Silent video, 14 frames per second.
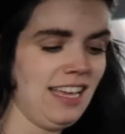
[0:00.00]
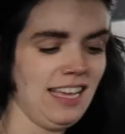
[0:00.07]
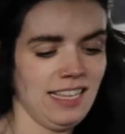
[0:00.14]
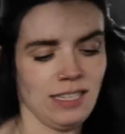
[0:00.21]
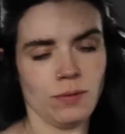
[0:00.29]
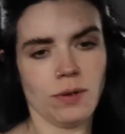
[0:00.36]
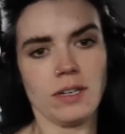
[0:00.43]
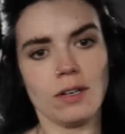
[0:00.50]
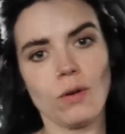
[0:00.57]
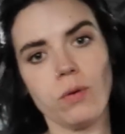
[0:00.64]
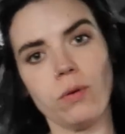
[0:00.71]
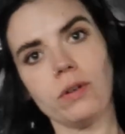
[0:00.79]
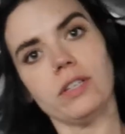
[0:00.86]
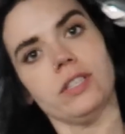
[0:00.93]
It's what,
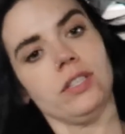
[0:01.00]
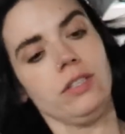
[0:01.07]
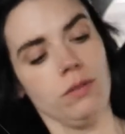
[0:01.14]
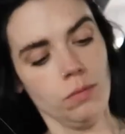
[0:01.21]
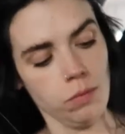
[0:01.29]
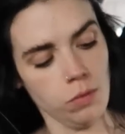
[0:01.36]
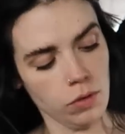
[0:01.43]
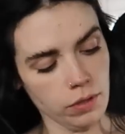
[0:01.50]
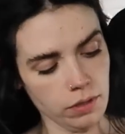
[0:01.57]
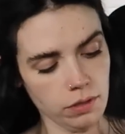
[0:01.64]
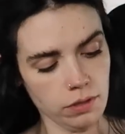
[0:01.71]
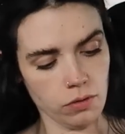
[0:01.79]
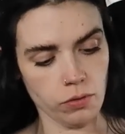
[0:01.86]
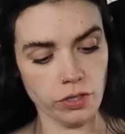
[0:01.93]
1:45?
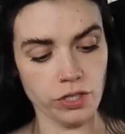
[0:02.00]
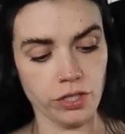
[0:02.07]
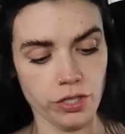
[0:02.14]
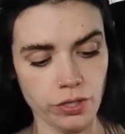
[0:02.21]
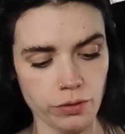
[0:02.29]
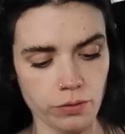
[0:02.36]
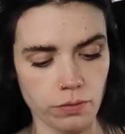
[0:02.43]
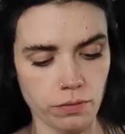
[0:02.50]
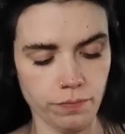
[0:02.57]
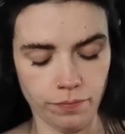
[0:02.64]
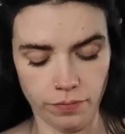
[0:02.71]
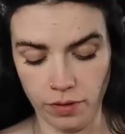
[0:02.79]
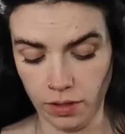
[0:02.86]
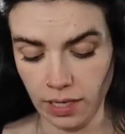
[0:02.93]
1:45.
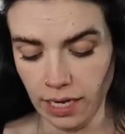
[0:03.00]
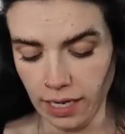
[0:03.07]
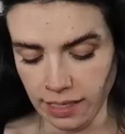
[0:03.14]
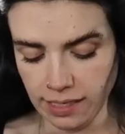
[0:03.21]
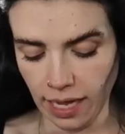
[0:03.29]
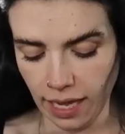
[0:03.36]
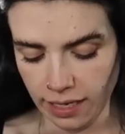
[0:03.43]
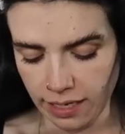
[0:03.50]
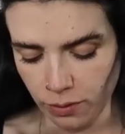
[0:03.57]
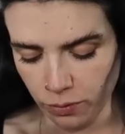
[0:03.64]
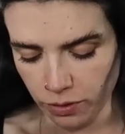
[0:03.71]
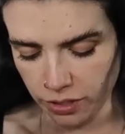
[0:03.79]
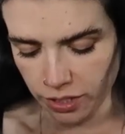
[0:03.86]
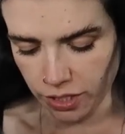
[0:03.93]
Exactly
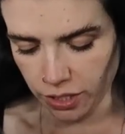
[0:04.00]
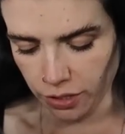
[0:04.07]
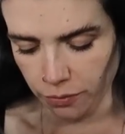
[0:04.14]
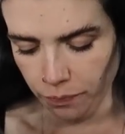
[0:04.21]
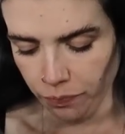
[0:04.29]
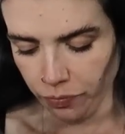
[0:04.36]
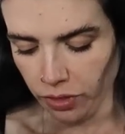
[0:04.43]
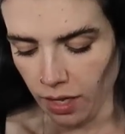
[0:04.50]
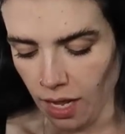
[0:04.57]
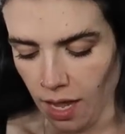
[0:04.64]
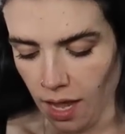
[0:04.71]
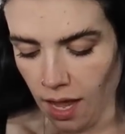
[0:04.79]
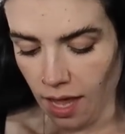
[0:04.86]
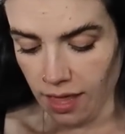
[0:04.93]
1:45.
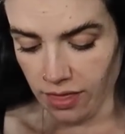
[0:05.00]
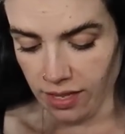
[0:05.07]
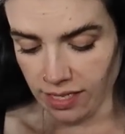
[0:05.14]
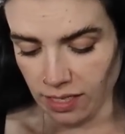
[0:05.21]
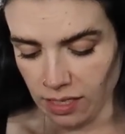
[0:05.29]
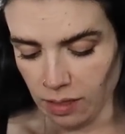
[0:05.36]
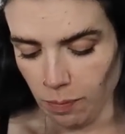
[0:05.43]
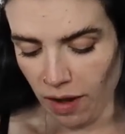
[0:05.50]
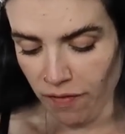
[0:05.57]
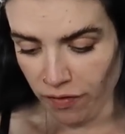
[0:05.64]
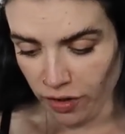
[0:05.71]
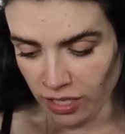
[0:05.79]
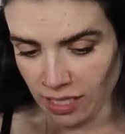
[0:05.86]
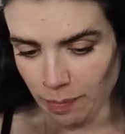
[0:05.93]
This is my
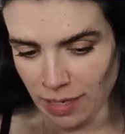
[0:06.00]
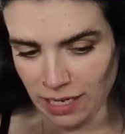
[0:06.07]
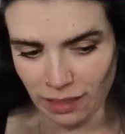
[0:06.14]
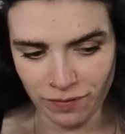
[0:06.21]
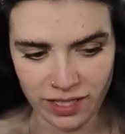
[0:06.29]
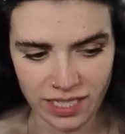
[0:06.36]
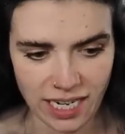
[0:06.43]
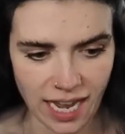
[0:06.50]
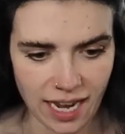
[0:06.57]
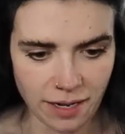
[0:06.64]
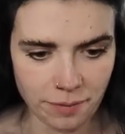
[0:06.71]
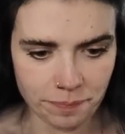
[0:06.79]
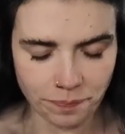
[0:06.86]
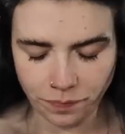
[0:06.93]
first meal of the day.